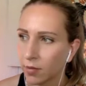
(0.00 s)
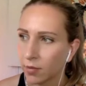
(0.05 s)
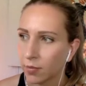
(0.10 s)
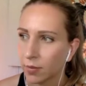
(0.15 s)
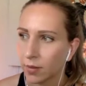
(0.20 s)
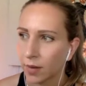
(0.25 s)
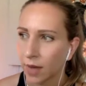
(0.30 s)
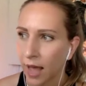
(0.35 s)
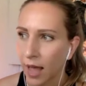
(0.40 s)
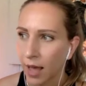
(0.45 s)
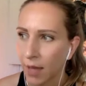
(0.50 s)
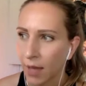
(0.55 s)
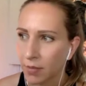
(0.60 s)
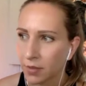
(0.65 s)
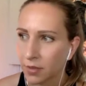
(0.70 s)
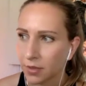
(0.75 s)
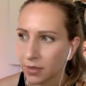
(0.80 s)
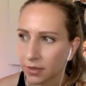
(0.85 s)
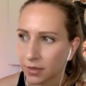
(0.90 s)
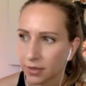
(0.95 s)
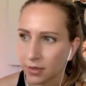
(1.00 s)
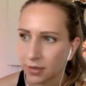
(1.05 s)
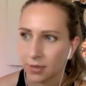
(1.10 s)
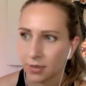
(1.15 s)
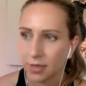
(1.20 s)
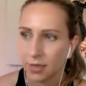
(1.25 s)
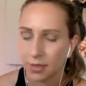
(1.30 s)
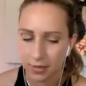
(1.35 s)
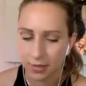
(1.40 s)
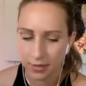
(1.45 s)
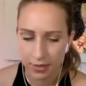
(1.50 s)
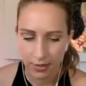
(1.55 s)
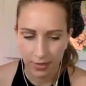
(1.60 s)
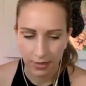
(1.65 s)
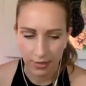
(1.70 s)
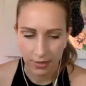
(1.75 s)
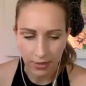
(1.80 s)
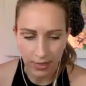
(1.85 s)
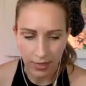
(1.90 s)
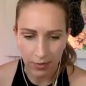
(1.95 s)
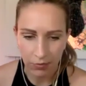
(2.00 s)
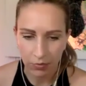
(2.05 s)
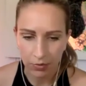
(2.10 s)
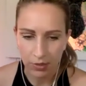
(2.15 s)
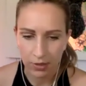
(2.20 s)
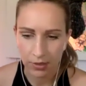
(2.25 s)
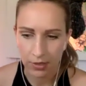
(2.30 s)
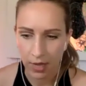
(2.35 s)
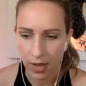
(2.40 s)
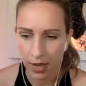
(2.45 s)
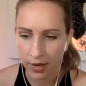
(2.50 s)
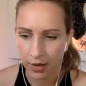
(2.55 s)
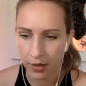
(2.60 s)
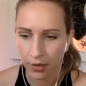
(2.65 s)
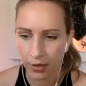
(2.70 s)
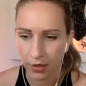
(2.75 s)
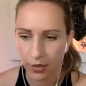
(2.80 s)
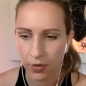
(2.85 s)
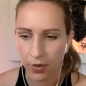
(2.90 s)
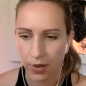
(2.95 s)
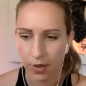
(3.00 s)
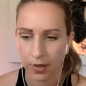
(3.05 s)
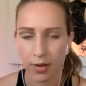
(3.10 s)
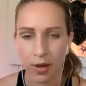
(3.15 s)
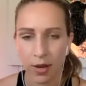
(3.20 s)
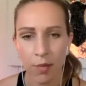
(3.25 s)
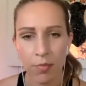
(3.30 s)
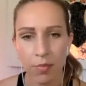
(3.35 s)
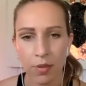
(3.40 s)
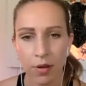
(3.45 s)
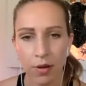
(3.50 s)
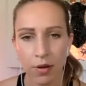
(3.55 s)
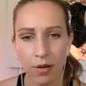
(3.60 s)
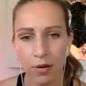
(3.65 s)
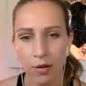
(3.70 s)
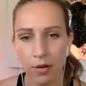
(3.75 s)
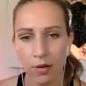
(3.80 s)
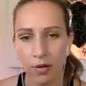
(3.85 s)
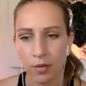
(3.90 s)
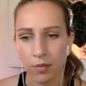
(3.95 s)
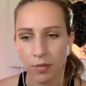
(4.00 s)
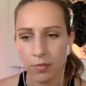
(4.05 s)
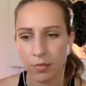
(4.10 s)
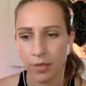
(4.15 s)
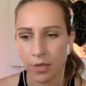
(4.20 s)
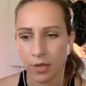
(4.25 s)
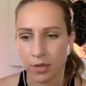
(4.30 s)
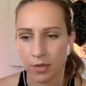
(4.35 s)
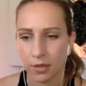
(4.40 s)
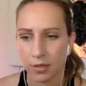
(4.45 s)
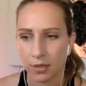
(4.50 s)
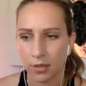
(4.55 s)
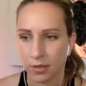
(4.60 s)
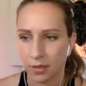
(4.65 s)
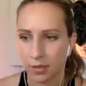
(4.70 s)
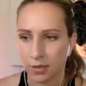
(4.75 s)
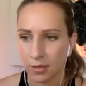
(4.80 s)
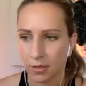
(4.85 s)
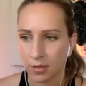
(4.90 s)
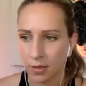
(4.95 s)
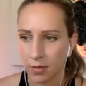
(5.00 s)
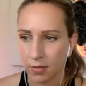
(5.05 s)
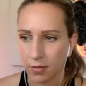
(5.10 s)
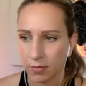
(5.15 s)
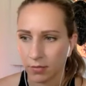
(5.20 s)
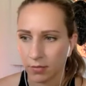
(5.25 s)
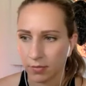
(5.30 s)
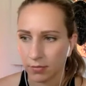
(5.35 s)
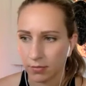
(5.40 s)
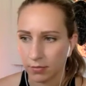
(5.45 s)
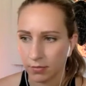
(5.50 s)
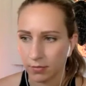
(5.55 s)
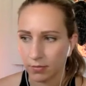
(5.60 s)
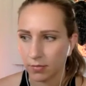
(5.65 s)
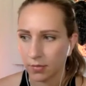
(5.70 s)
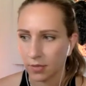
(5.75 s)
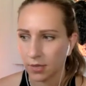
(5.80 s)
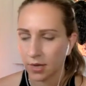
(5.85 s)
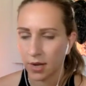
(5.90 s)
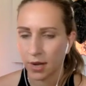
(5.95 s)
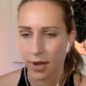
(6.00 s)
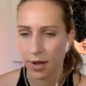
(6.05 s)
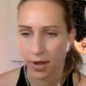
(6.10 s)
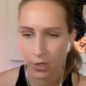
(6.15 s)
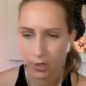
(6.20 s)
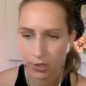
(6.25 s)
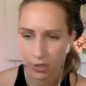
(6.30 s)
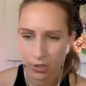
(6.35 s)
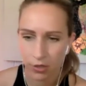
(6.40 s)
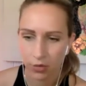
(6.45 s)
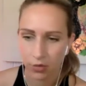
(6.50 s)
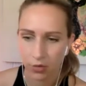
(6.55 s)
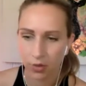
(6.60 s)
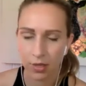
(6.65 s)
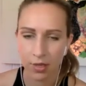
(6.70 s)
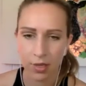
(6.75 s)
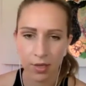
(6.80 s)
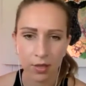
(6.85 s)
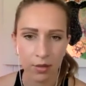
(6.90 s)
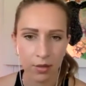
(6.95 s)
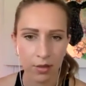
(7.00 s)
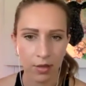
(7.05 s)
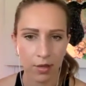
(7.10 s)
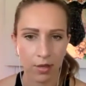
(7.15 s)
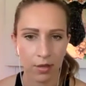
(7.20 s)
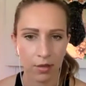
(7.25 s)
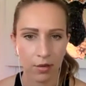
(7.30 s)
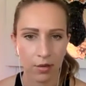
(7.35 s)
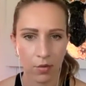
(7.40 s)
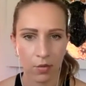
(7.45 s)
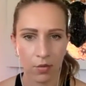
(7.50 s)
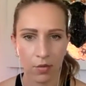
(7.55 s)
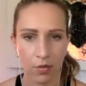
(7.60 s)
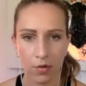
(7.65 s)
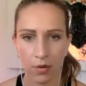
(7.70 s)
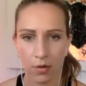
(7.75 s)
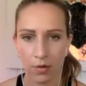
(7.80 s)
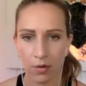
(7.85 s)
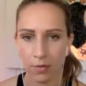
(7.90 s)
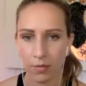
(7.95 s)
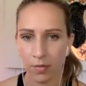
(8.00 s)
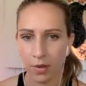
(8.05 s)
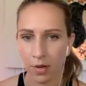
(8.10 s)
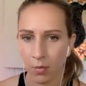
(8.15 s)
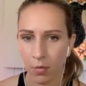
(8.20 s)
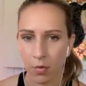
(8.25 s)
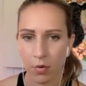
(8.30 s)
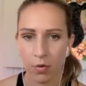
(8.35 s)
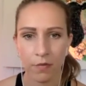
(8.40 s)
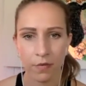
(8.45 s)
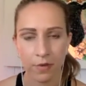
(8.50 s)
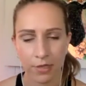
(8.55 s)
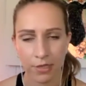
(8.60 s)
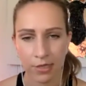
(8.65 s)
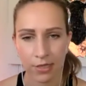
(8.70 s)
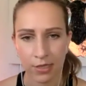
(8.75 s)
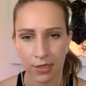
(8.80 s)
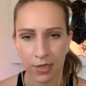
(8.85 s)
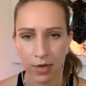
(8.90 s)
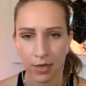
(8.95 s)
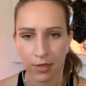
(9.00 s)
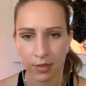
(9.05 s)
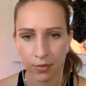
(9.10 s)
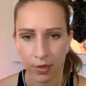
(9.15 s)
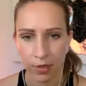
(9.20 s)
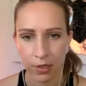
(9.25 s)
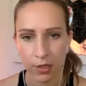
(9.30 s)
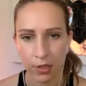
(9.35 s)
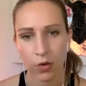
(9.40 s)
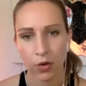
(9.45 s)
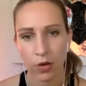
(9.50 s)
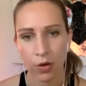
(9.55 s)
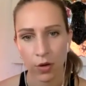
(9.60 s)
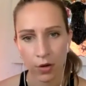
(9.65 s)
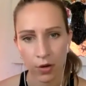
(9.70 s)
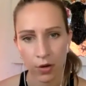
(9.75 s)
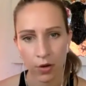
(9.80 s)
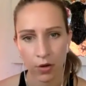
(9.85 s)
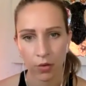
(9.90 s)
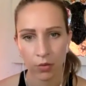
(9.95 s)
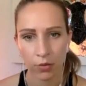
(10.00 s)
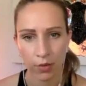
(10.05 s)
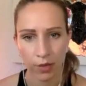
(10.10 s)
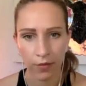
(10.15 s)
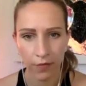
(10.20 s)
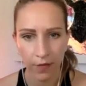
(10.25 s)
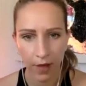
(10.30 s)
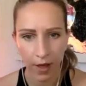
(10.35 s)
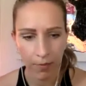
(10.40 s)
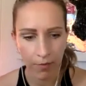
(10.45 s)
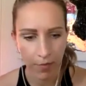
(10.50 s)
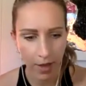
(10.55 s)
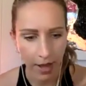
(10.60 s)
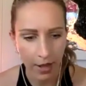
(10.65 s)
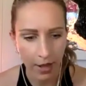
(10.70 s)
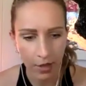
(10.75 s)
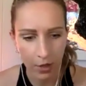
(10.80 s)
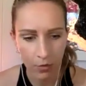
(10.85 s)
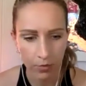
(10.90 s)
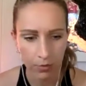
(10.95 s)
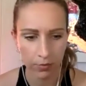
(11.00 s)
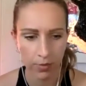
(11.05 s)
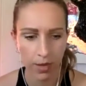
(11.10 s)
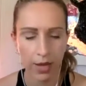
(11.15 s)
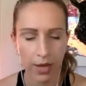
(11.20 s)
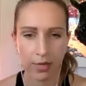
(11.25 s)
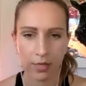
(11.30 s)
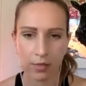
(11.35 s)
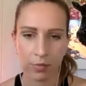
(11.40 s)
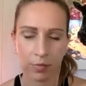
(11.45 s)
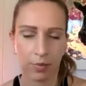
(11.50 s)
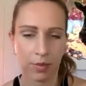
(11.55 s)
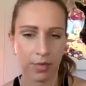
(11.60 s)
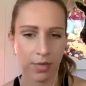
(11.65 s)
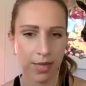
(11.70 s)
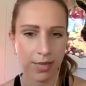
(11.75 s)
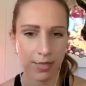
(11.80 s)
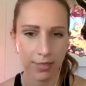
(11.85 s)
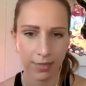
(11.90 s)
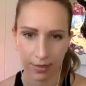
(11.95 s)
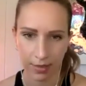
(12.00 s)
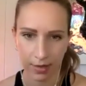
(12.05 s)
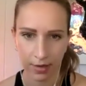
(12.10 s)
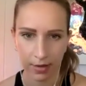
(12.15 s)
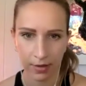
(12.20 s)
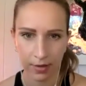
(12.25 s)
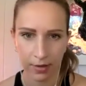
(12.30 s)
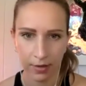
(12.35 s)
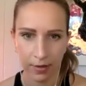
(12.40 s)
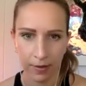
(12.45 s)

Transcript: perhaps there's this deep desire to end up there because there's some connection or healing or metamorphosis that is meant to occur. Only my human body's placed there.